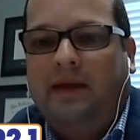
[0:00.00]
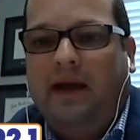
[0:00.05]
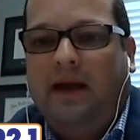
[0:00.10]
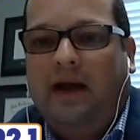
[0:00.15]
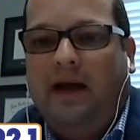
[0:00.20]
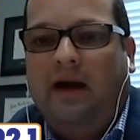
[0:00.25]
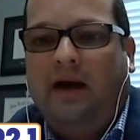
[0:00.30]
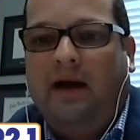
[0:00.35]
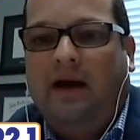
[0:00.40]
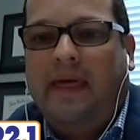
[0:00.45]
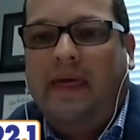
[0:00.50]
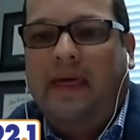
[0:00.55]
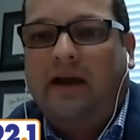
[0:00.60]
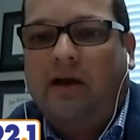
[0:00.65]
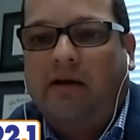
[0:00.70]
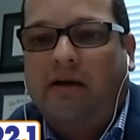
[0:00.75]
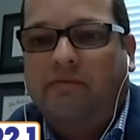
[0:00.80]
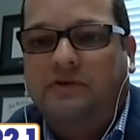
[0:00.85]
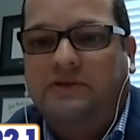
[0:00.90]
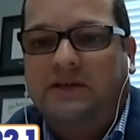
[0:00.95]
Uh, and that
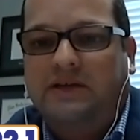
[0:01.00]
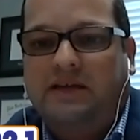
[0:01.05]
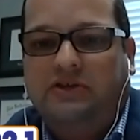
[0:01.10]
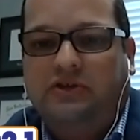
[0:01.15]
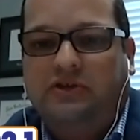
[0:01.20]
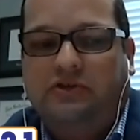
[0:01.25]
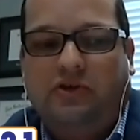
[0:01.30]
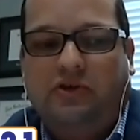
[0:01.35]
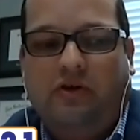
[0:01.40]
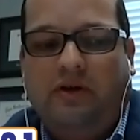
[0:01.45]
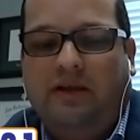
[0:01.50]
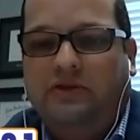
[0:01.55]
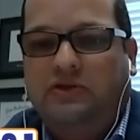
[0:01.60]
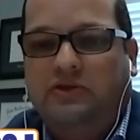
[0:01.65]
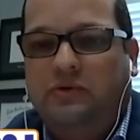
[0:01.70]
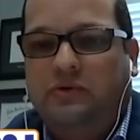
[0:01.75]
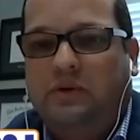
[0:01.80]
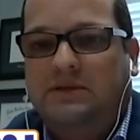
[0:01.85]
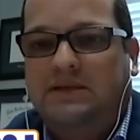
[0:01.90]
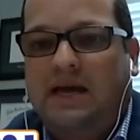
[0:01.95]
conversation turned
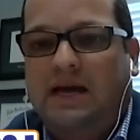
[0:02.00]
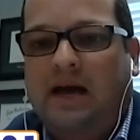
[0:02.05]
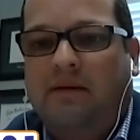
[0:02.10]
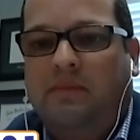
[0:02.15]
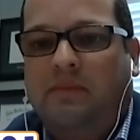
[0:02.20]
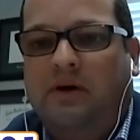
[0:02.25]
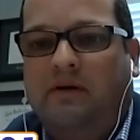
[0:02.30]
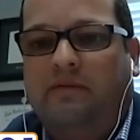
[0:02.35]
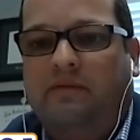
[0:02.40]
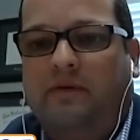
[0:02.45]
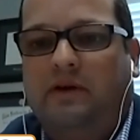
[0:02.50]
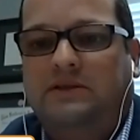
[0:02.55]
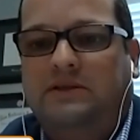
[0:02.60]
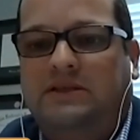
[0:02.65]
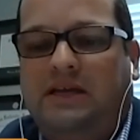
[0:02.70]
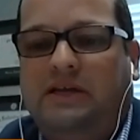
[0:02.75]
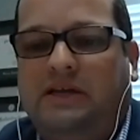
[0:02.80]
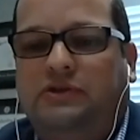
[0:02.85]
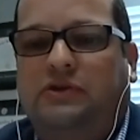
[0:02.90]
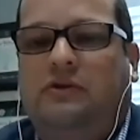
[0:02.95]
into a time of a
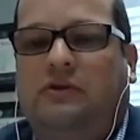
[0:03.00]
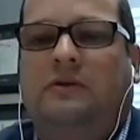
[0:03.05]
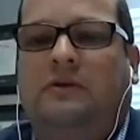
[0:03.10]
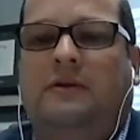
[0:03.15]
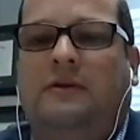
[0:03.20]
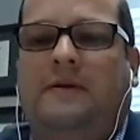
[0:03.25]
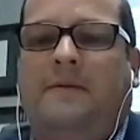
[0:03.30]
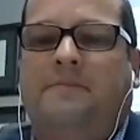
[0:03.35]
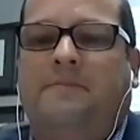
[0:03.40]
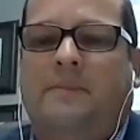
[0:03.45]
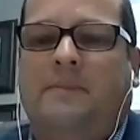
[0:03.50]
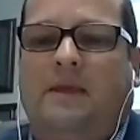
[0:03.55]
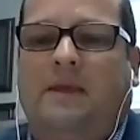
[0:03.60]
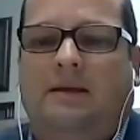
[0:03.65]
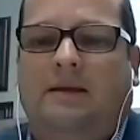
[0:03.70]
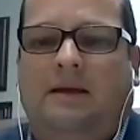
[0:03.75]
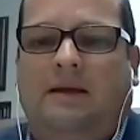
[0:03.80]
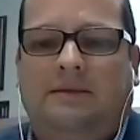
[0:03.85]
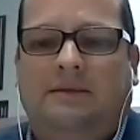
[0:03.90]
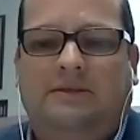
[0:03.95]
teacher
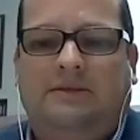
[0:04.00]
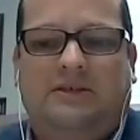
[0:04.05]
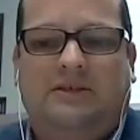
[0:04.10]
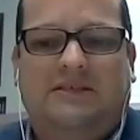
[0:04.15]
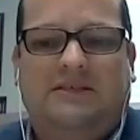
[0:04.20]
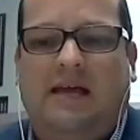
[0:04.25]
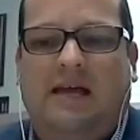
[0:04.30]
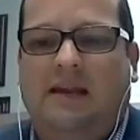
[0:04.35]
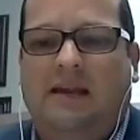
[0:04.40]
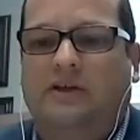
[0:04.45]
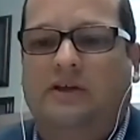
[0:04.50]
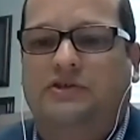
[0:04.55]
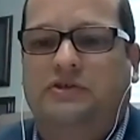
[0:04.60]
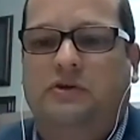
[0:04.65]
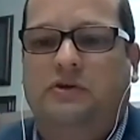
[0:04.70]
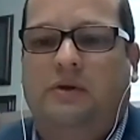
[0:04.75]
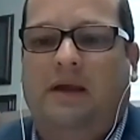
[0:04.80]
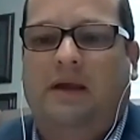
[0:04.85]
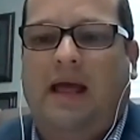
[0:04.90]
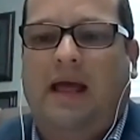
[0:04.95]
uh, just telling a
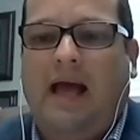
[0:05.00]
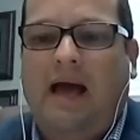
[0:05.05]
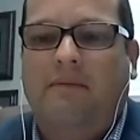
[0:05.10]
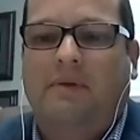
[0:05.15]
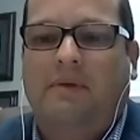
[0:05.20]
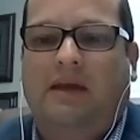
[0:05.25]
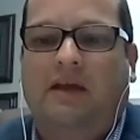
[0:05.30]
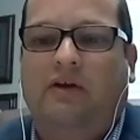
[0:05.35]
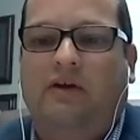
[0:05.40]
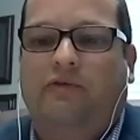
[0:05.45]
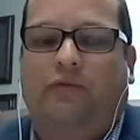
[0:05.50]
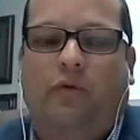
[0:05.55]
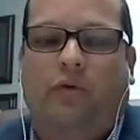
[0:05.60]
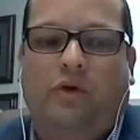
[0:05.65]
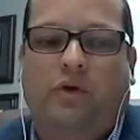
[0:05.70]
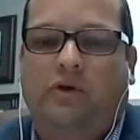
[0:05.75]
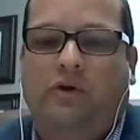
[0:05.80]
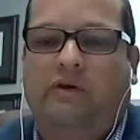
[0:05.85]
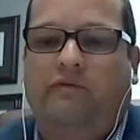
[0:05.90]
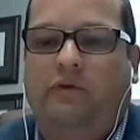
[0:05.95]
student, I'm here for
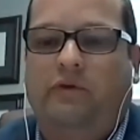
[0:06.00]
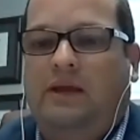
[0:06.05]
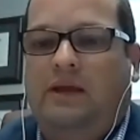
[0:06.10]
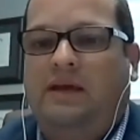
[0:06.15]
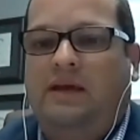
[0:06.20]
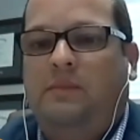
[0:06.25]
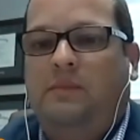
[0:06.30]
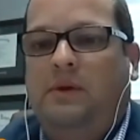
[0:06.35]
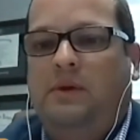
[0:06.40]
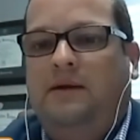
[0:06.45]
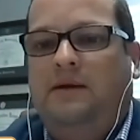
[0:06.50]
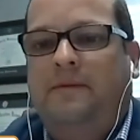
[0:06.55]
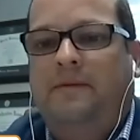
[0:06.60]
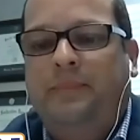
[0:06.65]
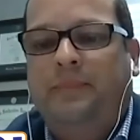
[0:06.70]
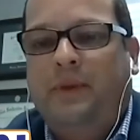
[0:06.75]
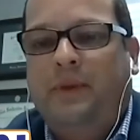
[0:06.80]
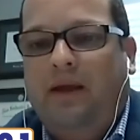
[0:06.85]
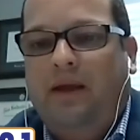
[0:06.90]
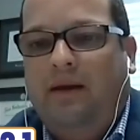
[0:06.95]
you if you need me.
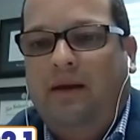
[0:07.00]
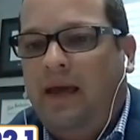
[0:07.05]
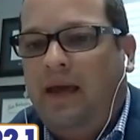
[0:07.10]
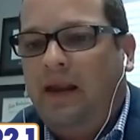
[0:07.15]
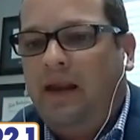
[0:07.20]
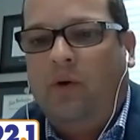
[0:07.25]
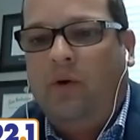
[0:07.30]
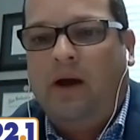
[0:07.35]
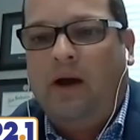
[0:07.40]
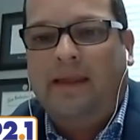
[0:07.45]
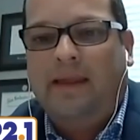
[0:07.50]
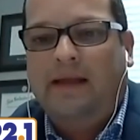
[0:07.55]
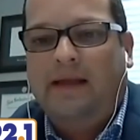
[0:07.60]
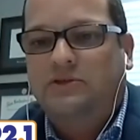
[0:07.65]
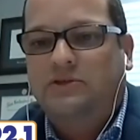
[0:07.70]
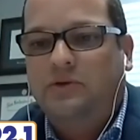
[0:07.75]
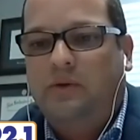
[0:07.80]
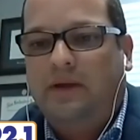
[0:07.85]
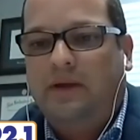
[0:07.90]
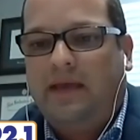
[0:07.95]
Later on, that
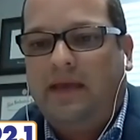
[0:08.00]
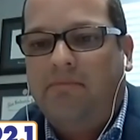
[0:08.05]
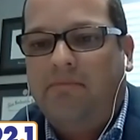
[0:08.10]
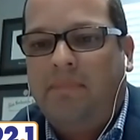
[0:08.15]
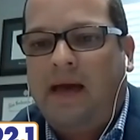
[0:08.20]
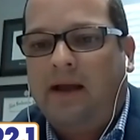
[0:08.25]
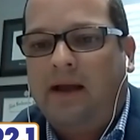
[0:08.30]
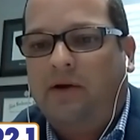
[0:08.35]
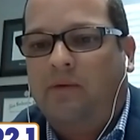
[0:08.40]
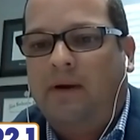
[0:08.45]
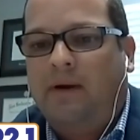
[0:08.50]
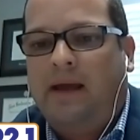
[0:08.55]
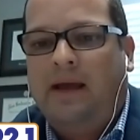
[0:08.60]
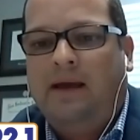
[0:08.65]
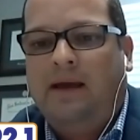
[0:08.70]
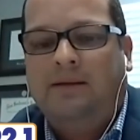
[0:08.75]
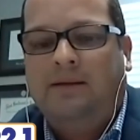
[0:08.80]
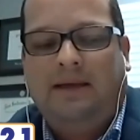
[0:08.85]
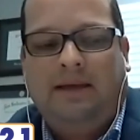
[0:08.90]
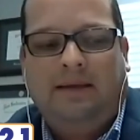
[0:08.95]
student came back
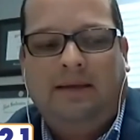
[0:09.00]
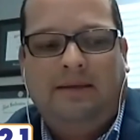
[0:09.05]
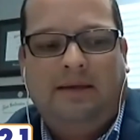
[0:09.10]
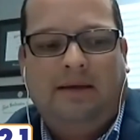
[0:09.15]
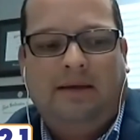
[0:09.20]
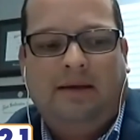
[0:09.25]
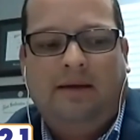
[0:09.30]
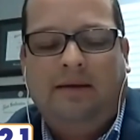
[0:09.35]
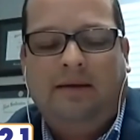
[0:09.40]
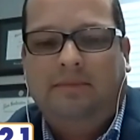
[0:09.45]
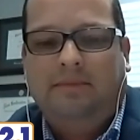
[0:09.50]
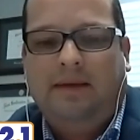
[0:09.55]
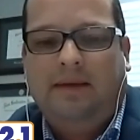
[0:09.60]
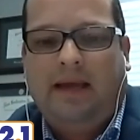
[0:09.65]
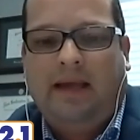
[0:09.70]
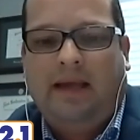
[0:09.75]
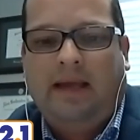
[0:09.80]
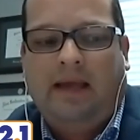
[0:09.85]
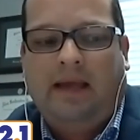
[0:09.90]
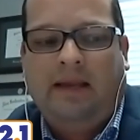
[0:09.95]
around and, uh,
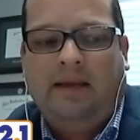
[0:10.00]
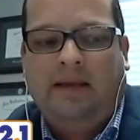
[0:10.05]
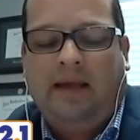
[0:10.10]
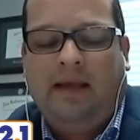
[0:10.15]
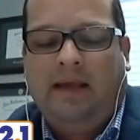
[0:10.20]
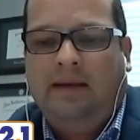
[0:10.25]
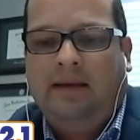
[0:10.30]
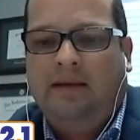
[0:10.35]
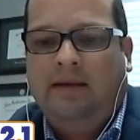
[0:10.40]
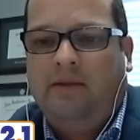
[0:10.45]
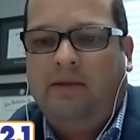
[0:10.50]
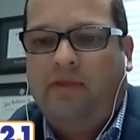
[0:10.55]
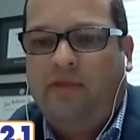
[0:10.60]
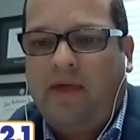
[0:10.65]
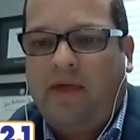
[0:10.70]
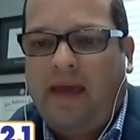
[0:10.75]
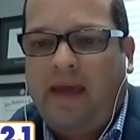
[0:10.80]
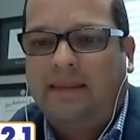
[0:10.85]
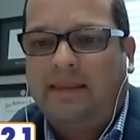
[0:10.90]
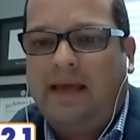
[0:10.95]
and, and, and
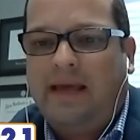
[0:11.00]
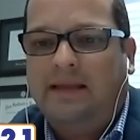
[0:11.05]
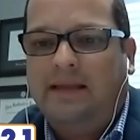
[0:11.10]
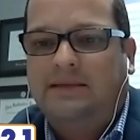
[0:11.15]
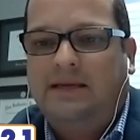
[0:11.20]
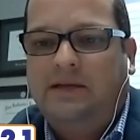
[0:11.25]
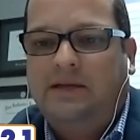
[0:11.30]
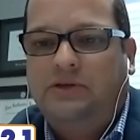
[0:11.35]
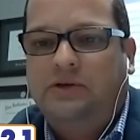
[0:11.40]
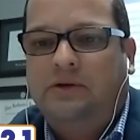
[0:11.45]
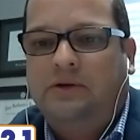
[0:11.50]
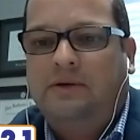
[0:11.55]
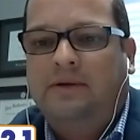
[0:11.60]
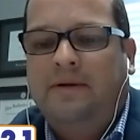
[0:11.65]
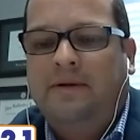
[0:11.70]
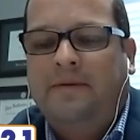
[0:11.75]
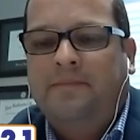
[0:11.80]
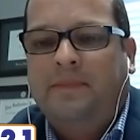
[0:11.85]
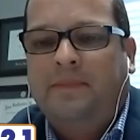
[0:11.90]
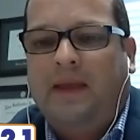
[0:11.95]
thanked that teacher.
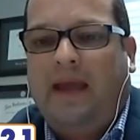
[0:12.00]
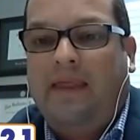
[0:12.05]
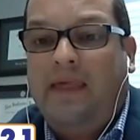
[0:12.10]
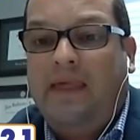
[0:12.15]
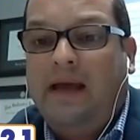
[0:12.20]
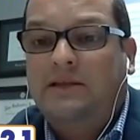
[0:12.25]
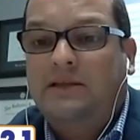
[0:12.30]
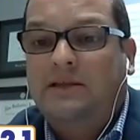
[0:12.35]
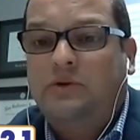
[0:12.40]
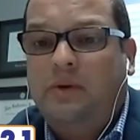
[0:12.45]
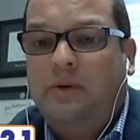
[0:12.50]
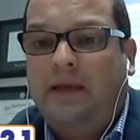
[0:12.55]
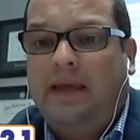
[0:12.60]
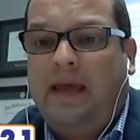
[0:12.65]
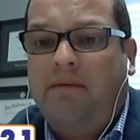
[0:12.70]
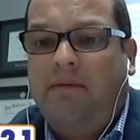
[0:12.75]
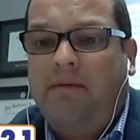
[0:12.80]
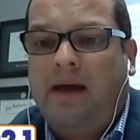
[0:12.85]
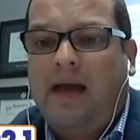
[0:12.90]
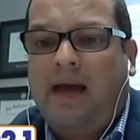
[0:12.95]
And that student
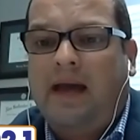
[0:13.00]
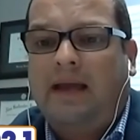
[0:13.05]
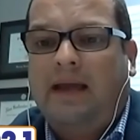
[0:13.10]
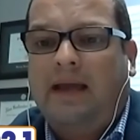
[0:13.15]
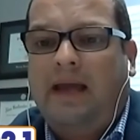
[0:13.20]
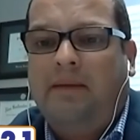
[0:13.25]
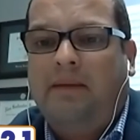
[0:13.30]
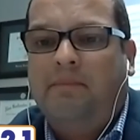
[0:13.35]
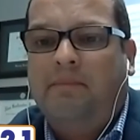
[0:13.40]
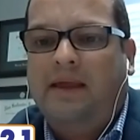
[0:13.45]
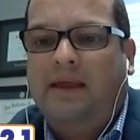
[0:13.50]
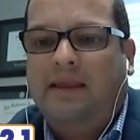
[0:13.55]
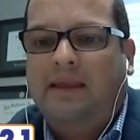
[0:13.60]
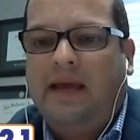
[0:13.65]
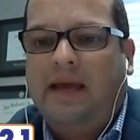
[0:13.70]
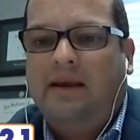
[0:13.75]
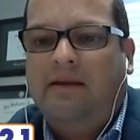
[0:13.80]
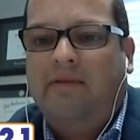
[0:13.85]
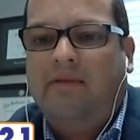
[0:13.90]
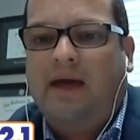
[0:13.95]
came back. And by the
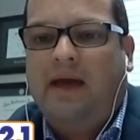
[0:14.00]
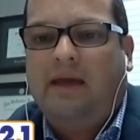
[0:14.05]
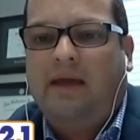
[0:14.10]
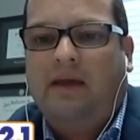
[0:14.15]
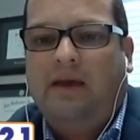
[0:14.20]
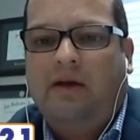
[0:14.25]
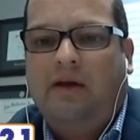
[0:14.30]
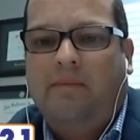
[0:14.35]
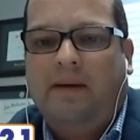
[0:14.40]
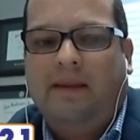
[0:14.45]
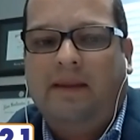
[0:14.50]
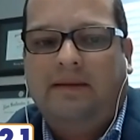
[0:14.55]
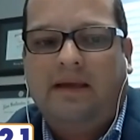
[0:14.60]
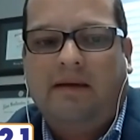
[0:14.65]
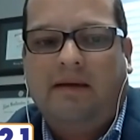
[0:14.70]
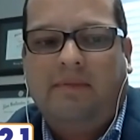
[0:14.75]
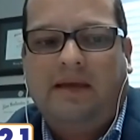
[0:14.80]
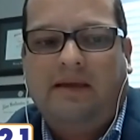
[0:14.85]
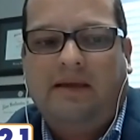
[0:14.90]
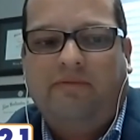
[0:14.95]
end of that year, by the
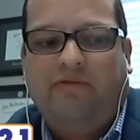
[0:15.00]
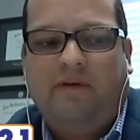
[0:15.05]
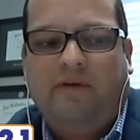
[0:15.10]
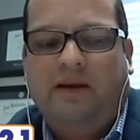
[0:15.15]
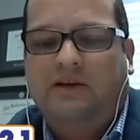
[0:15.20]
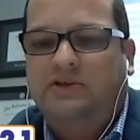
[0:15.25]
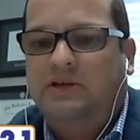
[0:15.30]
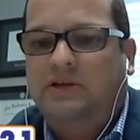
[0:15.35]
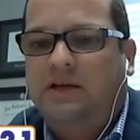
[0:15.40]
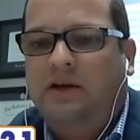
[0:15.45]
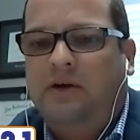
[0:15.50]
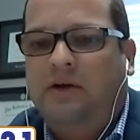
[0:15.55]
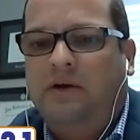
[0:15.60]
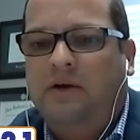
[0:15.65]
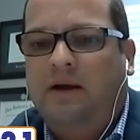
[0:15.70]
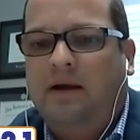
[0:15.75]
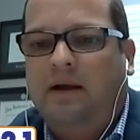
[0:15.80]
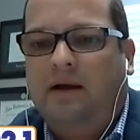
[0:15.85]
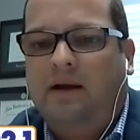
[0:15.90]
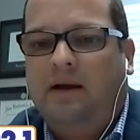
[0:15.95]
time he finished
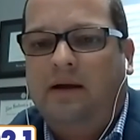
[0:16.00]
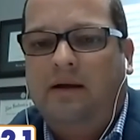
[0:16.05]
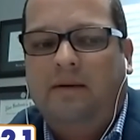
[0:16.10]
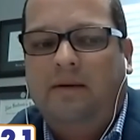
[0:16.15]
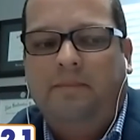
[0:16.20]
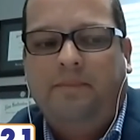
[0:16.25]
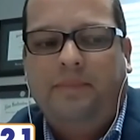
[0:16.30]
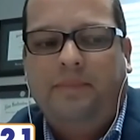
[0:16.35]
here, uh,